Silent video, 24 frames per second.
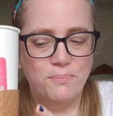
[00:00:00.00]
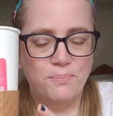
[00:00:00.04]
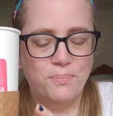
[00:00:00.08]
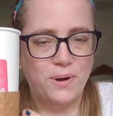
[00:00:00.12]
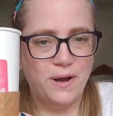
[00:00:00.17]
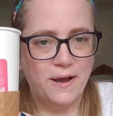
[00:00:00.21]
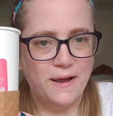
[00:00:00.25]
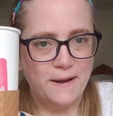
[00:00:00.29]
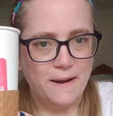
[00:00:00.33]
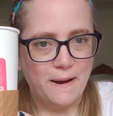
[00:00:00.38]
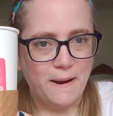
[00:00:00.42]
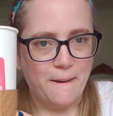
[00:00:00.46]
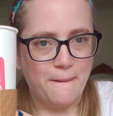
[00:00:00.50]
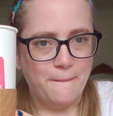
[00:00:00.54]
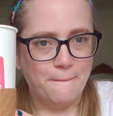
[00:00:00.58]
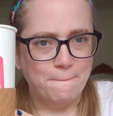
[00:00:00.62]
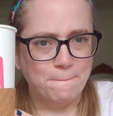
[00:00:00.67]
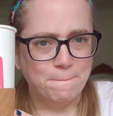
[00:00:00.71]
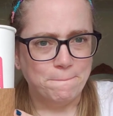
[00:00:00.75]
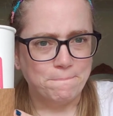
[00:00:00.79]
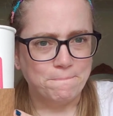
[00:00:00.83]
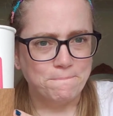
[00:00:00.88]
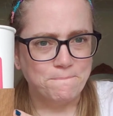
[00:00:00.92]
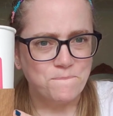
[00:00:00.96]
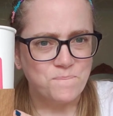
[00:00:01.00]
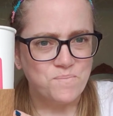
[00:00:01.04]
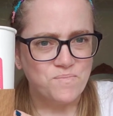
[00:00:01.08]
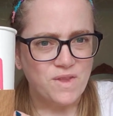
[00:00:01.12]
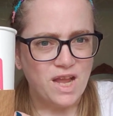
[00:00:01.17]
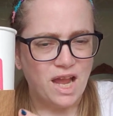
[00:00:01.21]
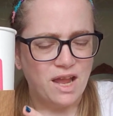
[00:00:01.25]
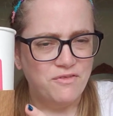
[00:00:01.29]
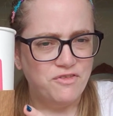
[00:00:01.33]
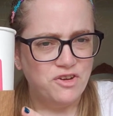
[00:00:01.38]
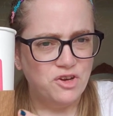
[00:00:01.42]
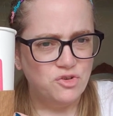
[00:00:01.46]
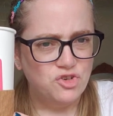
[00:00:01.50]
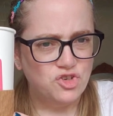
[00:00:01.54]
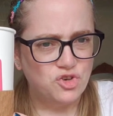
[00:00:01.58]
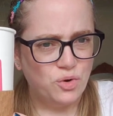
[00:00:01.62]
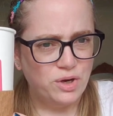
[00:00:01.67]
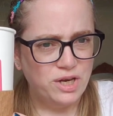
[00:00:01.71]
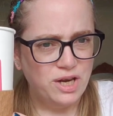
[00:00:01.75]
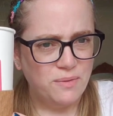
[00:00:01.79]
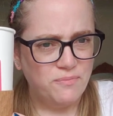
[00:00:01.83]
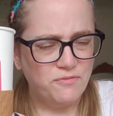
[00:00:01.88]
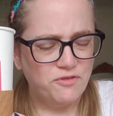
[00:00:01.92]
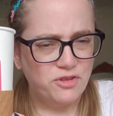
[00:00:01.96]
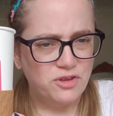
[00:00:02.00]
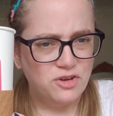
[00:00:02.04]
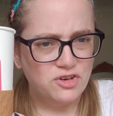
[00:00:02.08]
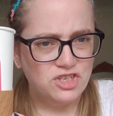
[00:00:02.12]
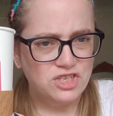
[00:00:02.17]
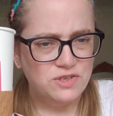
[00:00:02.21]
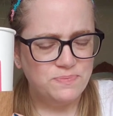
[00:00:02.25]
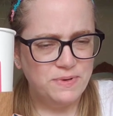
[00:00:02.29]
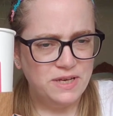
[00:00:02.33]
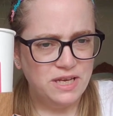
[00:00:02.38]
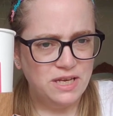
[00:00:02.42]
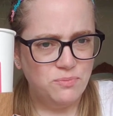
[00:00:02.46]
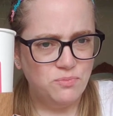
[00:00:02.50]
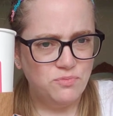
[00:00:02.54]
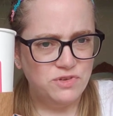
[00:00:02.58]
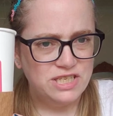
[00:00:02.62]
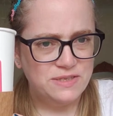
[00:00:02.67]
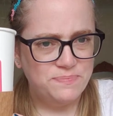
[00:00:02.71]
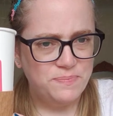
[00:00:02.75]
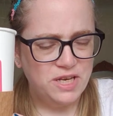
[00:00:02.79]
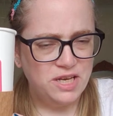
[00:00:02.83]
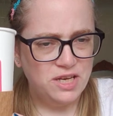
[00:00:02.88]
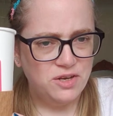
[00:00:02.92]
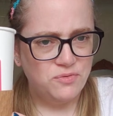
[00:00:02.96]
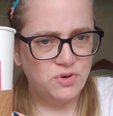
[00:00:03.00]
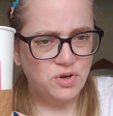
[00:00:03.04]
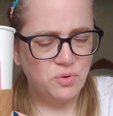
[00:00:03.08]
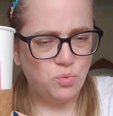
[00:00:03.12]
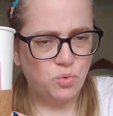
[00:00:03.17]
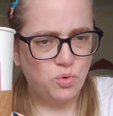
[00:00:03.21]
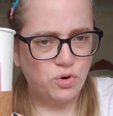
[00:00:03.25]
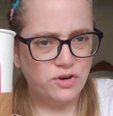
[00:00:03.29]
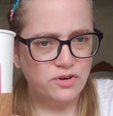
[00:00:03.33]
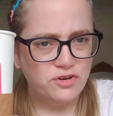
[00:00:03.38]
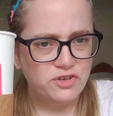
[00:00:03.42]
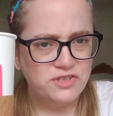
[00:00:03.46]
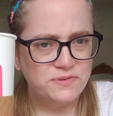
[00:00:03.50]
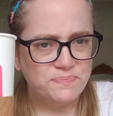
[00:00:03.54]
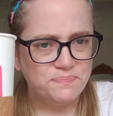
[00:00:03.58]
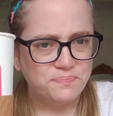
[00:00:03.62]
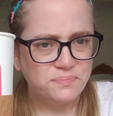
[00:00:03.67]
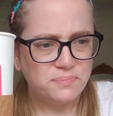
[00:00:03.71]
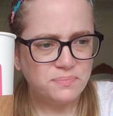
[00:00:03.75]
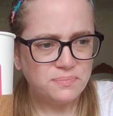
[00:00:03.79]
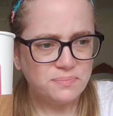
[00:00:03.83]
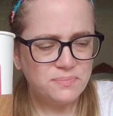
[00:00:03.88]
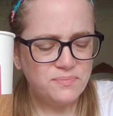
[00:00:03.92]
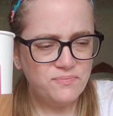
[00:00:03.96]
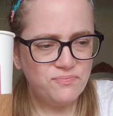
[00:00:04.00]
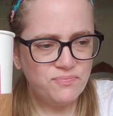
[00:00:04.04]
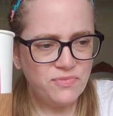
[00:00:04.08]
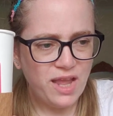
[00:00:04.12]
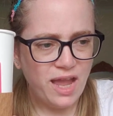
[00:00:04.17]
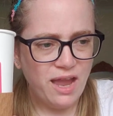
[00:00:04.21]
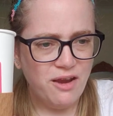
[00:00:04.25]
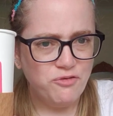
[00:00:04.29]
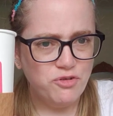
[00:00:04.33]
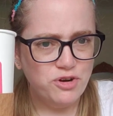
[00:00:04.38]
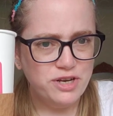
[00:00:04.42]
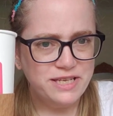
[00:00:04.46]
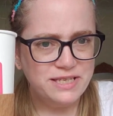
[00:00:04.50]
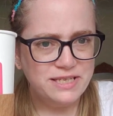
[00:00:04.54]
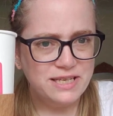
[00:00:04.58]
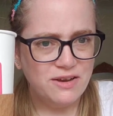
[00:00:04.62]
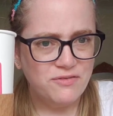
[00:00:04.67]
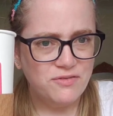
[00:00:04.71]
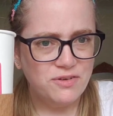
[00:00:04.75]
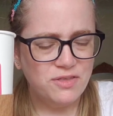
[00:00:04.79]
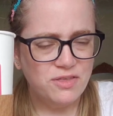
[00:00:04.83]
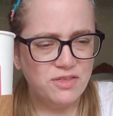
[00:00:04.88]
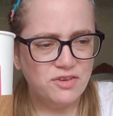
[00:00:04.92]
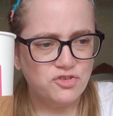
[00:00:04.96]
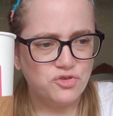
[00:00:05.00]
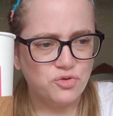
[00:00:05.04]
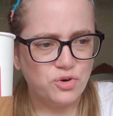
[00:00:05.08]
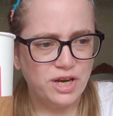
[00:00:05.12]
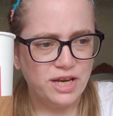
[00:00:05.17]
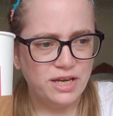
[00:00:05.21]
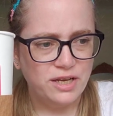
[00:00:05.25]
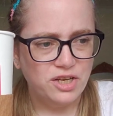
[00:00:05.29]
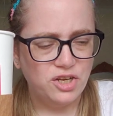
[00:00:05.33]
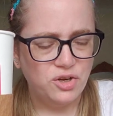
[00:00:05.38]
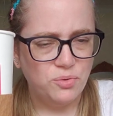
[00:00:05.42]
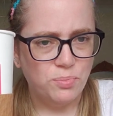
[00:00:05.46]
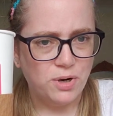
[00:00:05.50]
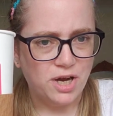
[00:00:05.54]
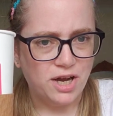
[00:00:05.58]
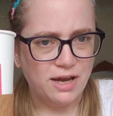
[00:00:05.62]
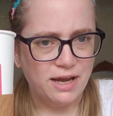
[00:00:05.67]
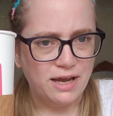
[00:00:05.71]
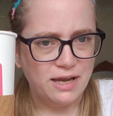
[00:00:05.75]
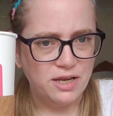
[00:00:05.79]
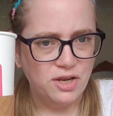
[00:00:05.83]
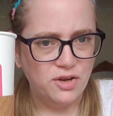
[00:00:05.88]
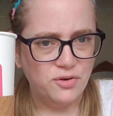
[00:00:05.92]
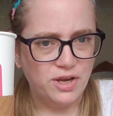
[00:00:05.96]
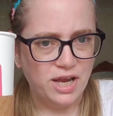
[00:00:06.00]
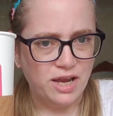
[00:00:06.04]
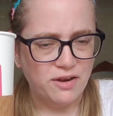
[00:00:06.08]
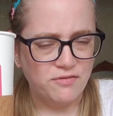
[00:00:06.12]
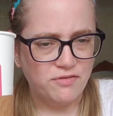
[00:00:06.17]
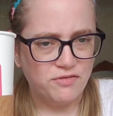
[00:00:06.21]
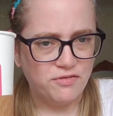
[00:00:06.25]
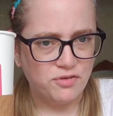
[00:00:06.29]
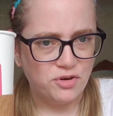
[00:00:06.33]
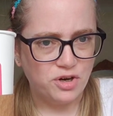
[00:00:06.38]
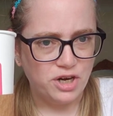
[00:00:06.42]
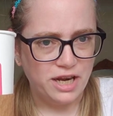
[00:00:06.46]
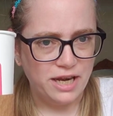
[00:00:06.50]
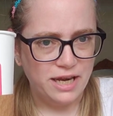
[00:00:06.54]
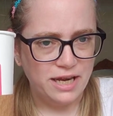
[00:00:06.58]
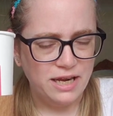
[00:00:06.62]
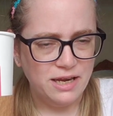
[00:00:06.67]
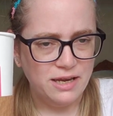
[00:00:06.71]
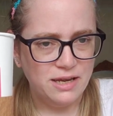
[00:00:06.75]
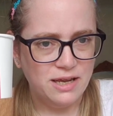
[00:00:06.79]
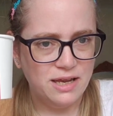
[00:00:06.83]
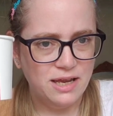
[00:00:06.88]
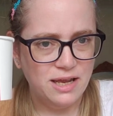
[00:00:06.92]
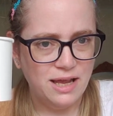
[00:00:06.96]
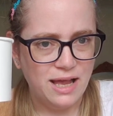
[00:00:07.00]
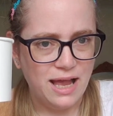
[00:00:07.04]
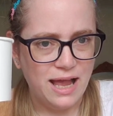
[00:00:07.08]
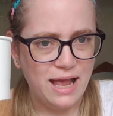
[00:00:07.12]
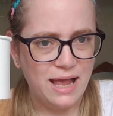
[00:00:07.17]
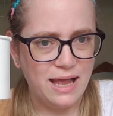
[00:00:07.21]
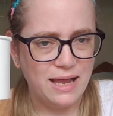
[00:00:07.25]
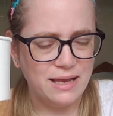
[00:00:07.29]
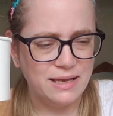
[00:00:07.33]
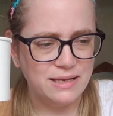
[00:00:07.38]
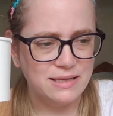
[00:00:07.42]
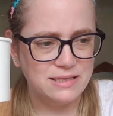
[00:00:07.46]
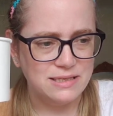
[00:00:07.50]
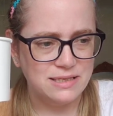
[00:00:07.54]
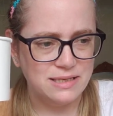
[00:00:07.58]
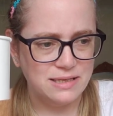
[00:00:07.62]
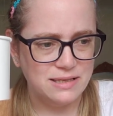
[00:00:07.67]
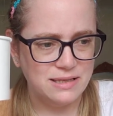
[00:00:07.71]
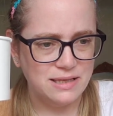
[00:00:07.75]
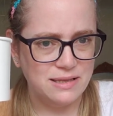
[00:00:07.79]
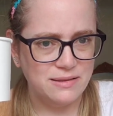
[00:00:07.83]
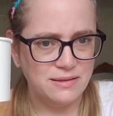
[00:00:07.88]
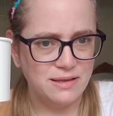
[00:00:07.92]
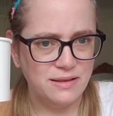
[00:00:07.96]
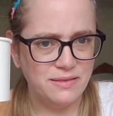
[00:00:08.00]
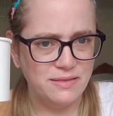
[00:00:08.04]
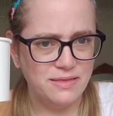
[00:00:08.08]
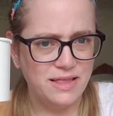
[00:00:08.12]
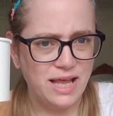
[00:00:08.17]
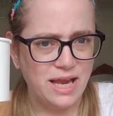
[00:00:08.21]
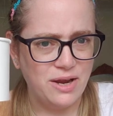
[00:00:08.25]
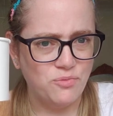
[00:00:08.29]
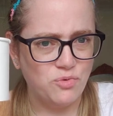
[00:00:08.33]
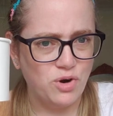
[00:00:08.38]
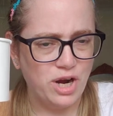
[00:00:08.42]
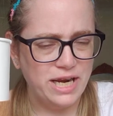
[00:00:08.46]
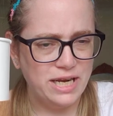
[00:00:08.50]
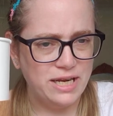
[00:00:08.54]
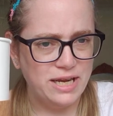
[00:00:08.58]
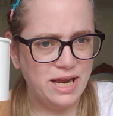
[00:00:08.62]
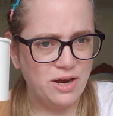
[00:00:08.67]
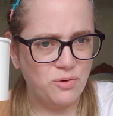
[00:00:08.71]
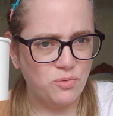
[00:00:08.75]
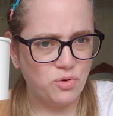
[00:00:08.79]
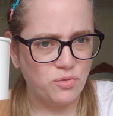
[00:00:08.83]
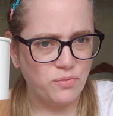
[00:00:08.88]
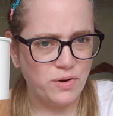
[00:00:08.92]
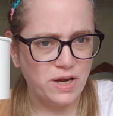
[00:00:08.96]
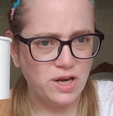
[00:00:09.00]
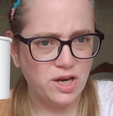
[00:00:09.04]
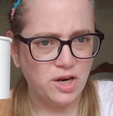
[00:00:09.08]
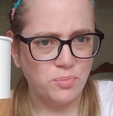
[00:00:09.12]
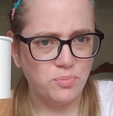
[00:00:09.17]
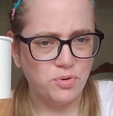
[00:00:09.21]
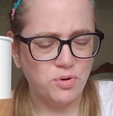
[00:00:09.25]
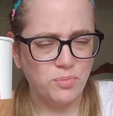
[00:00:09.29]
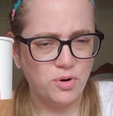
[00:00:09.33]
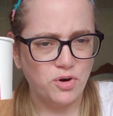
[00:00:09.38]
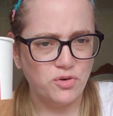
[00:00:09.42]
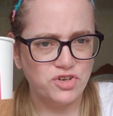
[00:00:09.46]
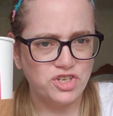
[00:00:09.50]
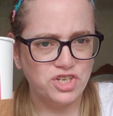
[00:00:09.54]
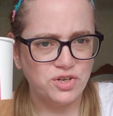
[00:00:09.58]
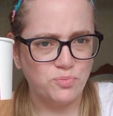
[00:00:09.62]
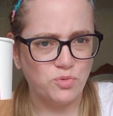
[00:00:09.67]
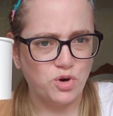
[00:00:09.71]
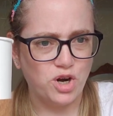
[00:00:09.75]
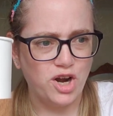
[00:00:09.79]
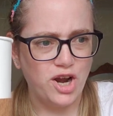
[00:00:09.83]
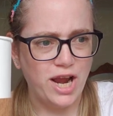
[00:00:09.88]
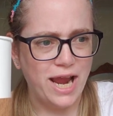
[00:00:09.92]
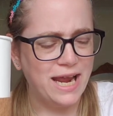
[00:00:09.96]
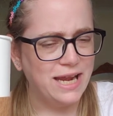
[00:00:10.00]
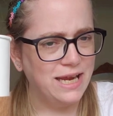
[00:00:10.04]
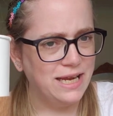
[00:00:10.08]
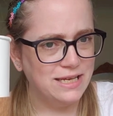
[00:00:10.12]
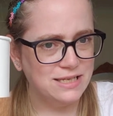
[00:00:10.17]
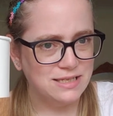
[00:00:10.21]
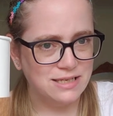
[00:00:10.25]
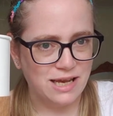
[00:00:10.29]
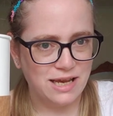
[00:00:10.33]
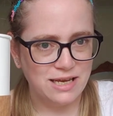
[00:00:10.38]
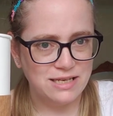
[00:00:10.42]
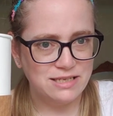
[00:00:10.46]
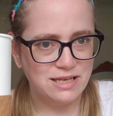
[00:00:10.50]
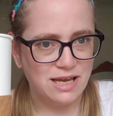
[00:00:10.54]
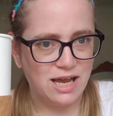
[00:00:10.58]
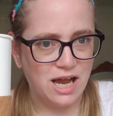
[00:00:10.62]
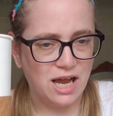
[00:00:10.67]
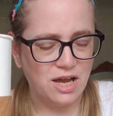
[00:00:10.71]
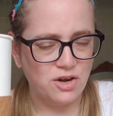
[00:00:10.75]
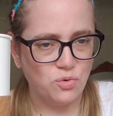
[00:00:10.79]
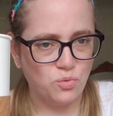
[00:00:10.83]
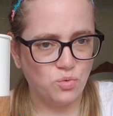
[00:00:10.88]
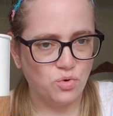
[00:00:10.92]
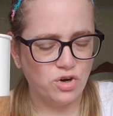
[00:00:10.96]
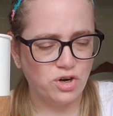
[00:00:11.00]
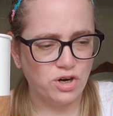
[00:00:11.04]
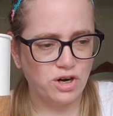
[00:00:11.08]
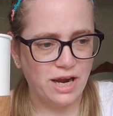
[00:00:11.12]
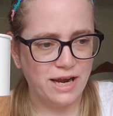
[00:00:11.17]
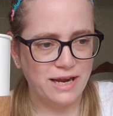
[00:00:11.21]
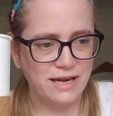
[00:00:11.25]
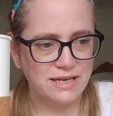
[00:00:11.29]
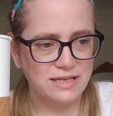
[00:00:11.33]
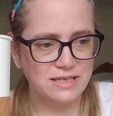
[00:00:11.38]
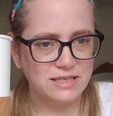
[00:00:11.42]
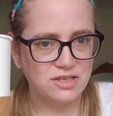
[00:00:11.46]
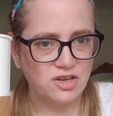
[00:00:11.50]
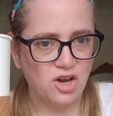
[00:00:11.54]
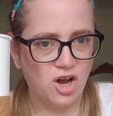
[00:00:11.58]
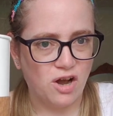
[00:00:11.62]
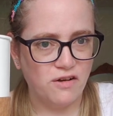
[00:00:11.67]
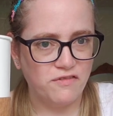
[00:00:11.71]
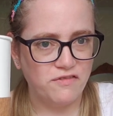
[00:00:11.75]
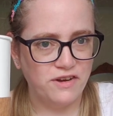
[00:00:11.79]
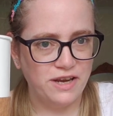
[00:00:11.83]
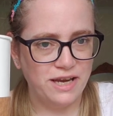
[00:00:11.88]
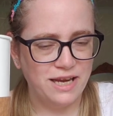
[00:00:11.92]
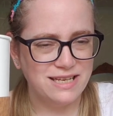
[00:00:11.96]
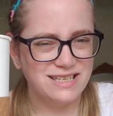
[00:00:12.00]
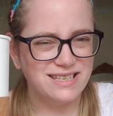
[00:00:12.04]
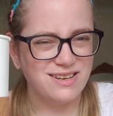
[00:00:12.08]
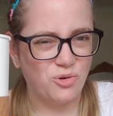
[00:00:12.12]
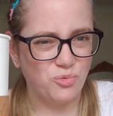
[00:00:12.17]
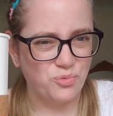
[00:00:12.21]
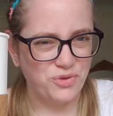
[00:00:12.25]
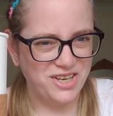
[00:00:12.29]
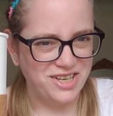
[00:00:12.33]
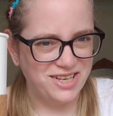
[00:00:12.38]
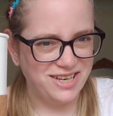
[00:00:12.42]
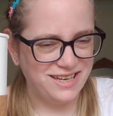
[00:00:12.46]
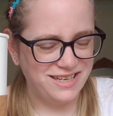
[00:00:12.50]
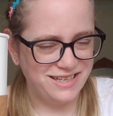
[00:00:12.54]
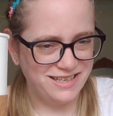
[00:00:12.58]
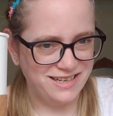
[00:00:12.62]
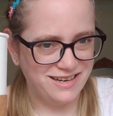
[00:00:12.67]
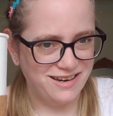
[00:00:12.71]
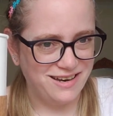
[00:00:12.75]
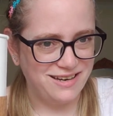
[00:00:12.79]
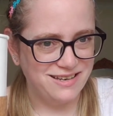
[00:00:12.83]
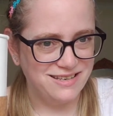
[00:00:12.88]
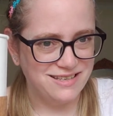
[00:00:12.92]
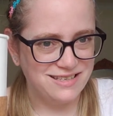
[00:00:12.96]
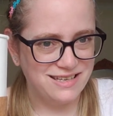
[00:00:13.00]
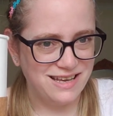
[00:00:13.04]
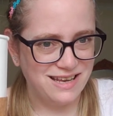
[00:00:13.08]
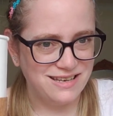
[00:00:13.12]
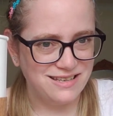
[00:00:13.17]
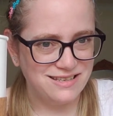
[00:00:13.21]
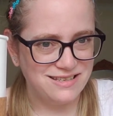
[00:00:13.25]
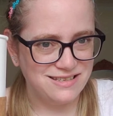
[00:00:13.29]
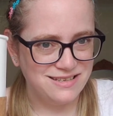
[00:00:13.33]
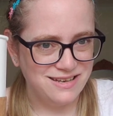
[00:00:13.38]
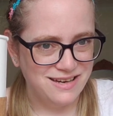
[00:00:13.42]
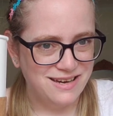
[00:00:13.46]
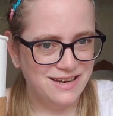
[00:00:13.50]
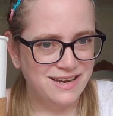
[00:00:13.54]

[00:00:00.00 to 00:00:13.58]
But um, if you join up for their speed, speedy rewards, every seventh drink you buy, you get free. And they right now we're running a promotion where any size hot or iced coffee is only 99 cents.